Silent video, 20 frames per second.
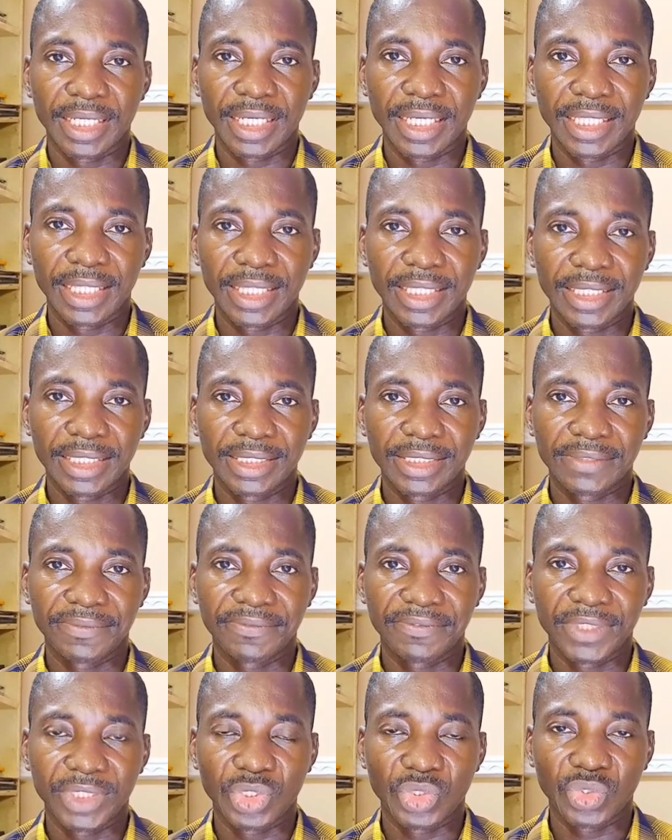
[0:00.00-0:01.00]
In this
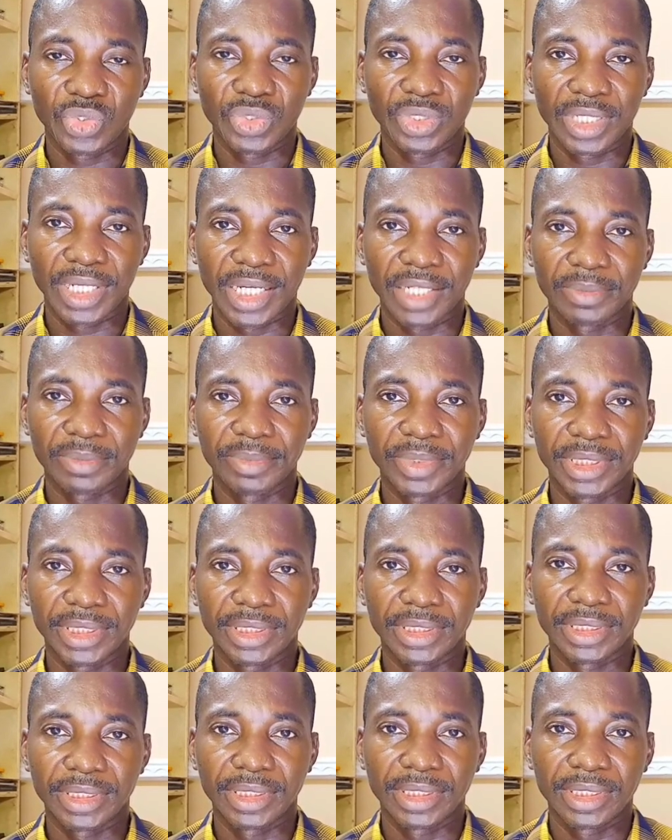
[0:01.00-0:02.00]
video, I'll
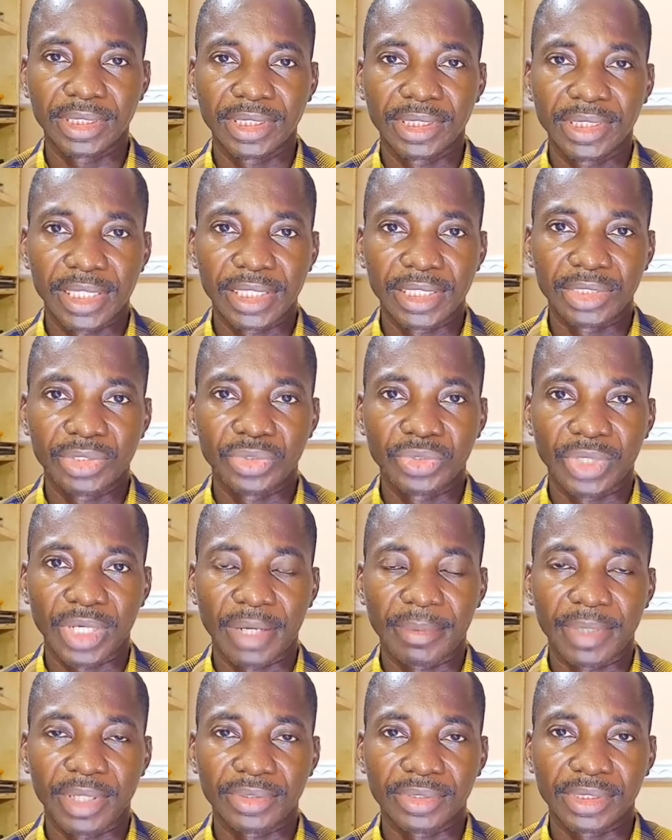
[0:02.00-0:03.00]
be telling you
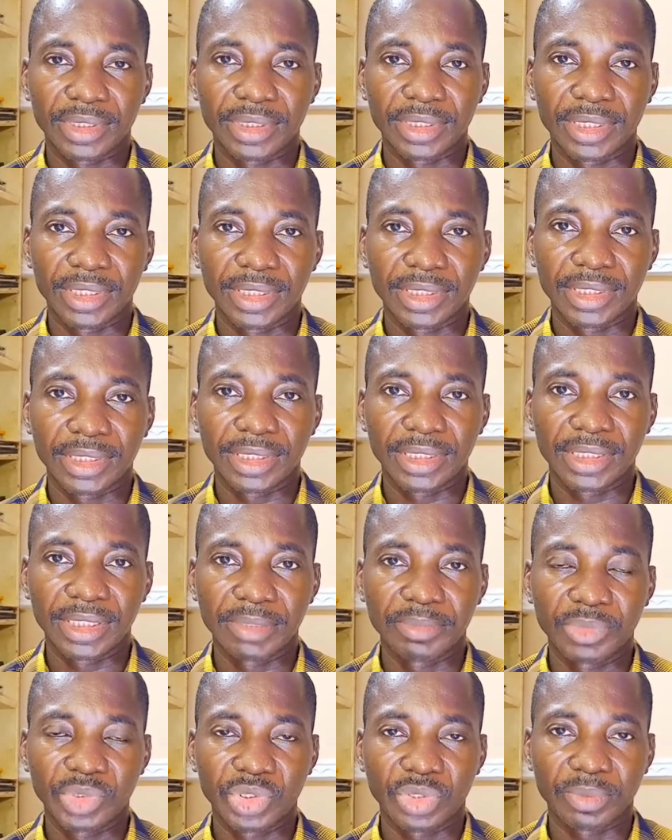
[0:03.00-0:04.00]
about the
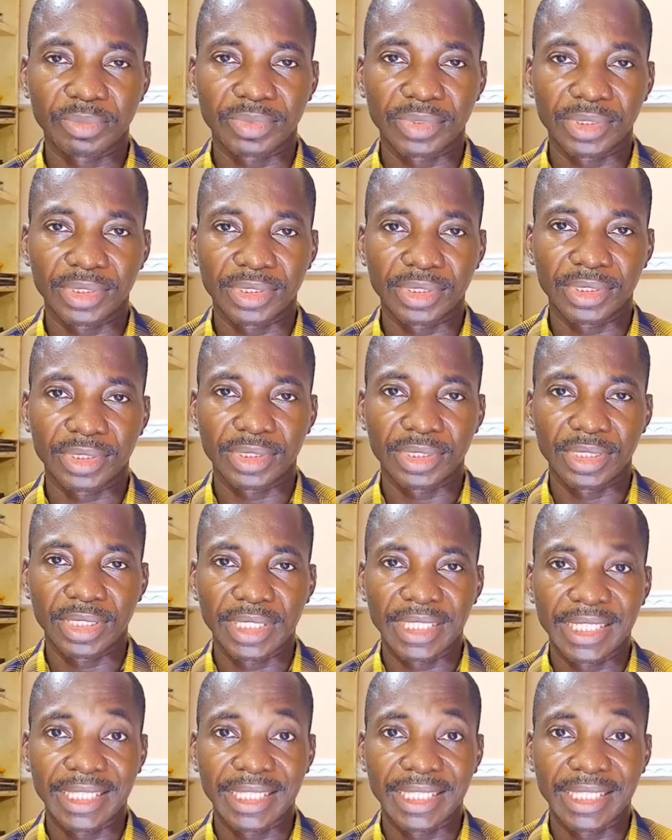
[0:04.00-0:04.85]
symptoms,